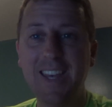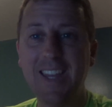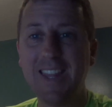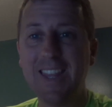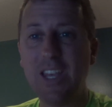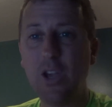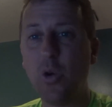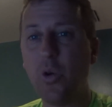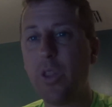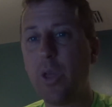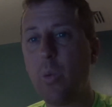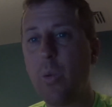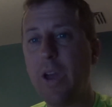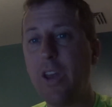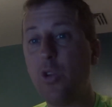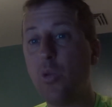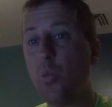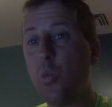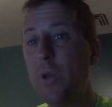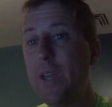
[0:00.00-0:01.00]
the only way
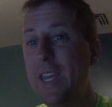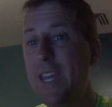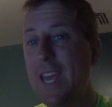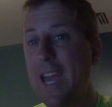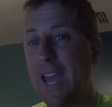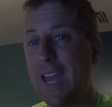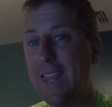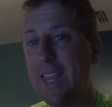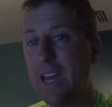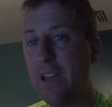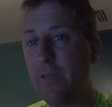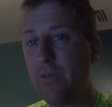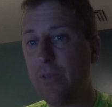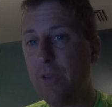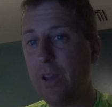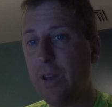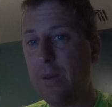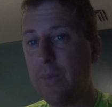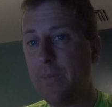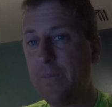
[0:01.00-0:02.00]
to regain that
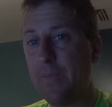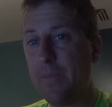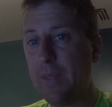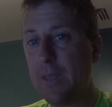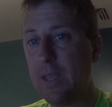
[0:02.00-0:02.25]
freedom